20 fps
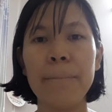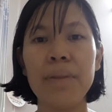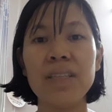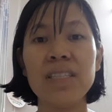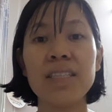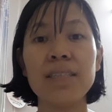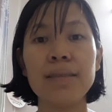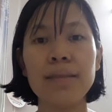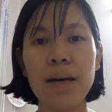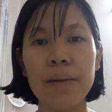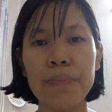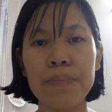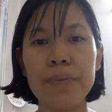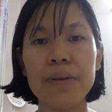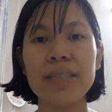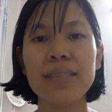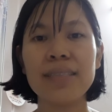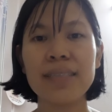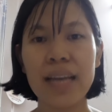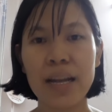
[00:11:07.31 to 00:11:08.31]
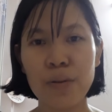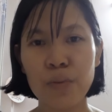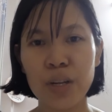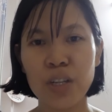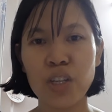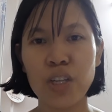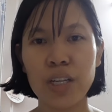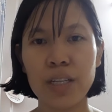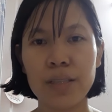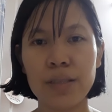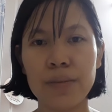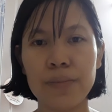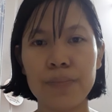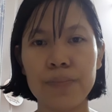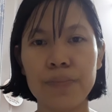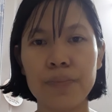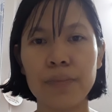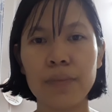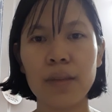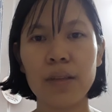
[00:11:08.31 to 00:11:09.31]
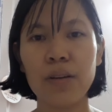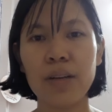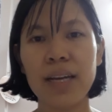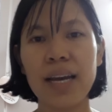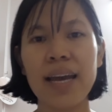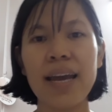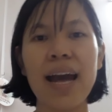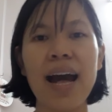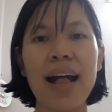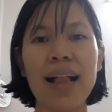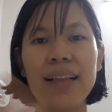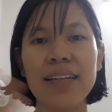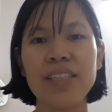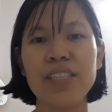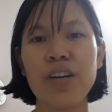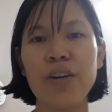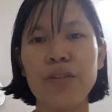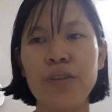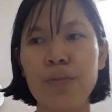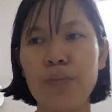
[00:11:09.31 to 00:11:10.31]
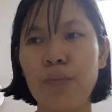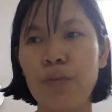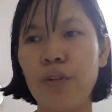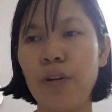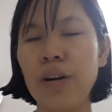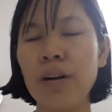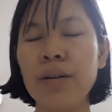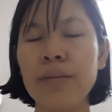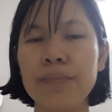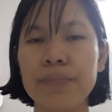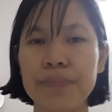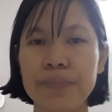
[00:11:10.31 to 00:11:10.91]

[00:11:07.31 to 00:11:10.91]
sub sandwiches. Okay, I'll tell you more.